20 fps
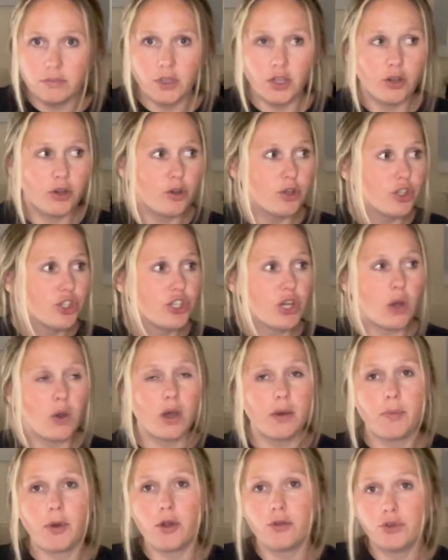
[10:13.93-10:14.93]
They're going to show
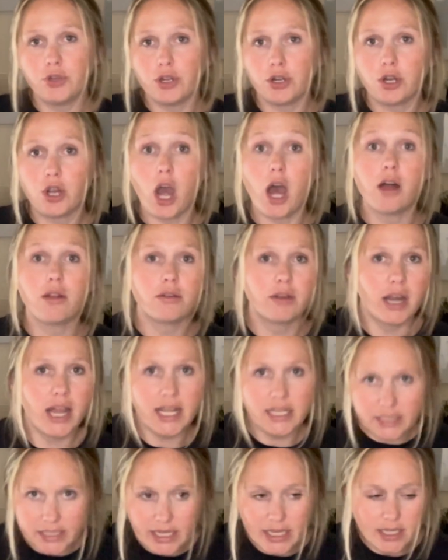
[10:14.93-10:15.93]
up on your caller
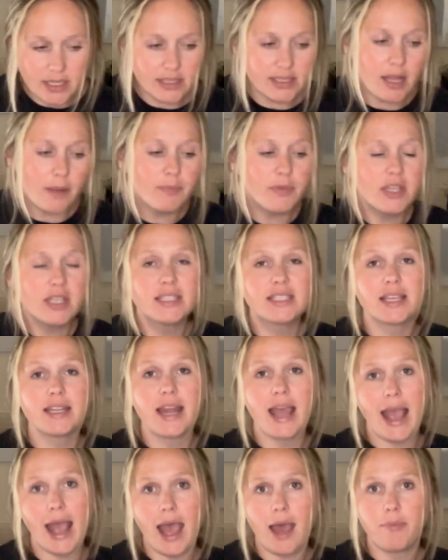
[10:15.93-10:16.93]
ID. Something's going
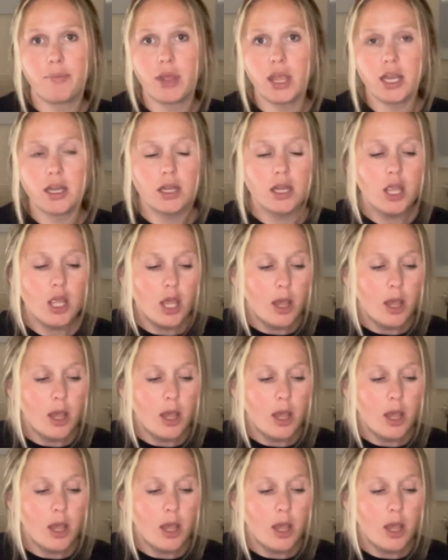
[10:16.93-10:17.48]
to happen.